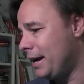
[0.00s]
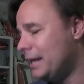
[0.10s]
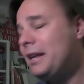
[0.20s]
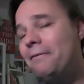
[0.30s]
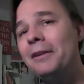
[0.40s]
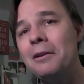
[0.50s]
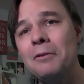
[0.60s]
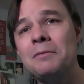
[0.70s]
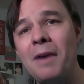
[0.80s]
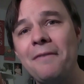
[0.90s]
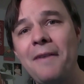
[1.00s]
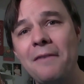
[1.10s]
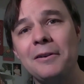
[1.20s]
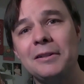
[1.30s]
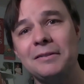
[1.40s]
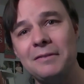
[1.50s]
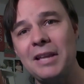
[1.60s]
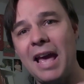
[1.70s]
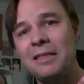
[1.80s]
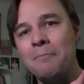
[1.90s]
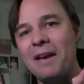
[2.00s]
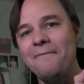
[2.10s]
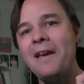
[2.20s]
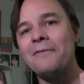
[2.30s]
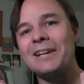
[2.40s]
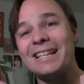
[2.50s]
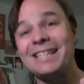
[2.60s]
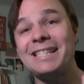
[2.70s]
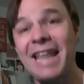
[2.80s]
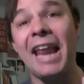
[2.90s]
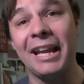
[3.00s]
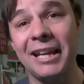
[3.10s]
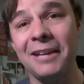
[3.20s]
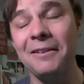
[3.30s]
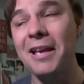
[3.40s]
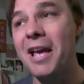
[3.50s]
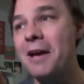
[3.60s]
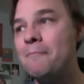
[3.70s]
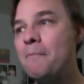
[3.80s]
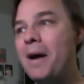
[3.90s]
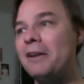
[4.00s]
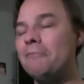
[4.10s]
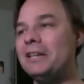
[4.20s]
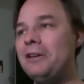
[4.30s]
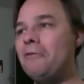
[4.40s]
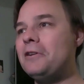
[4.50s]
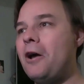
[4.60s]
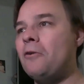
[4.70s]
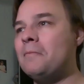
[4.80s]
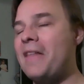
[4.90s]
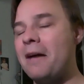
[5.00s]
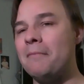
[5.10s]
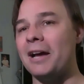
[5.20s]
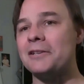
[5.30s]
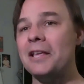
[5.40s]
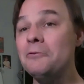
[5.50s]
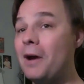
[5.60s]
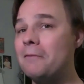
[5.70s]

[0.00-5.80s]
he definitely was my favorite, had my favorite aesthetic, but we don't know him that much. That's why